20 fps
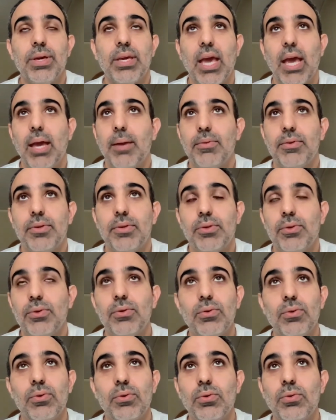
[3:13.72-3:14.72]
We came
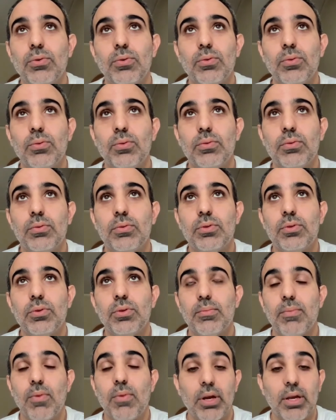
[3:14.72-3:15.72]
to
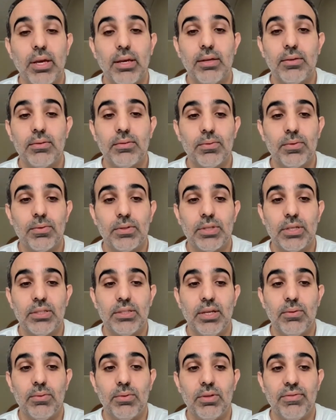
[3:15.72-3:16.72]
the market, as I
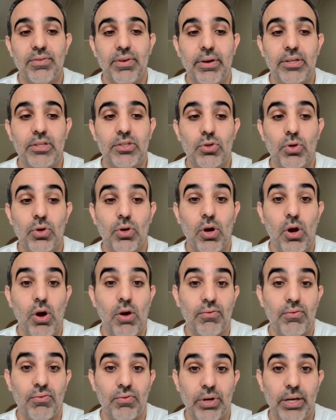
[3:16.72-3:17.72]
said, with a very strong
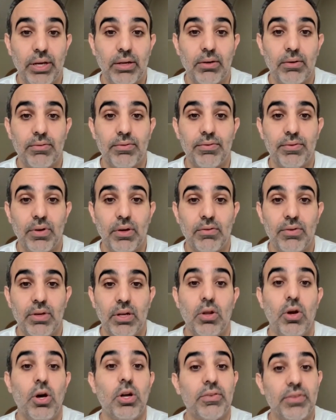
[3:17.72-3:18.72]
offering of a
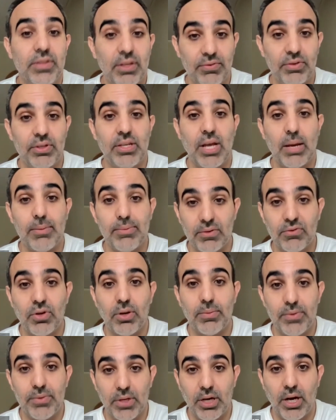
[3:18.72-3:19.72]
lot of different types of
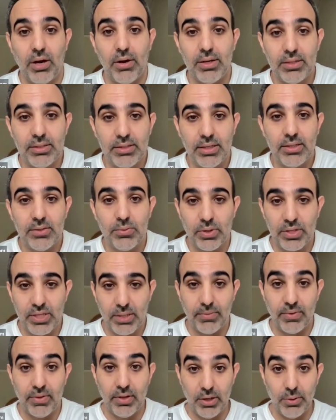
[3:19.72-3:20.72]
cryptocurrencies with
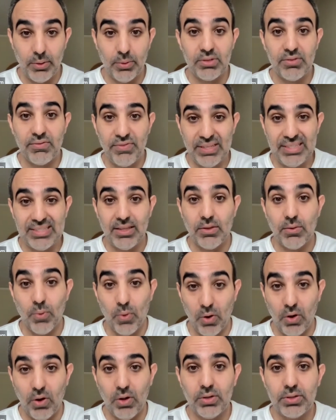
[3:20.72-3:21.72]
some of the lowest fees in the
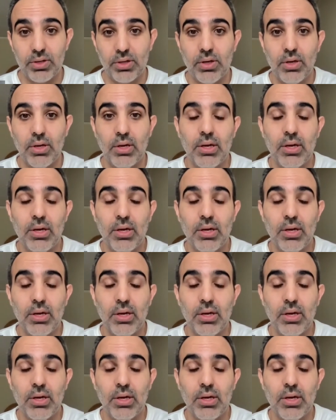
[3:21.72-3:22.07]
world.